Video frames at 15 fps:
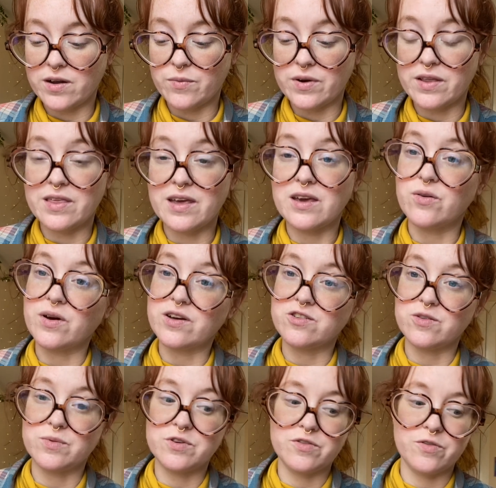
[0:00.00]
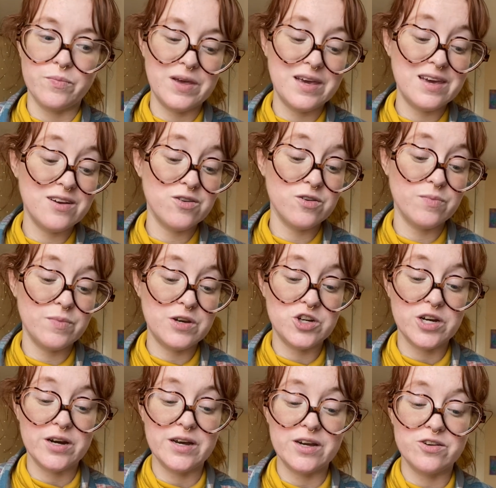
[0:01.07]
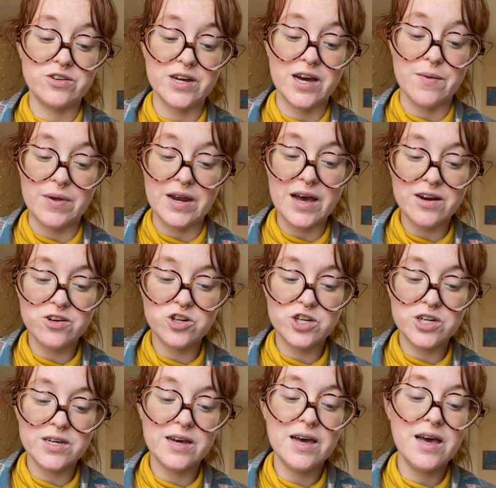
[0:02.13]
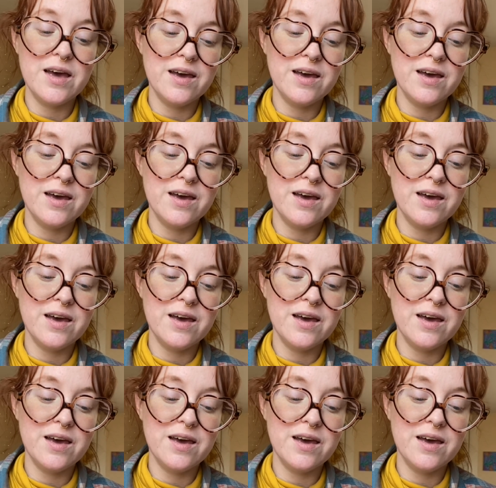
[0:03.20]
I want to thank you guys so much for being here with me, sharing your time and energy.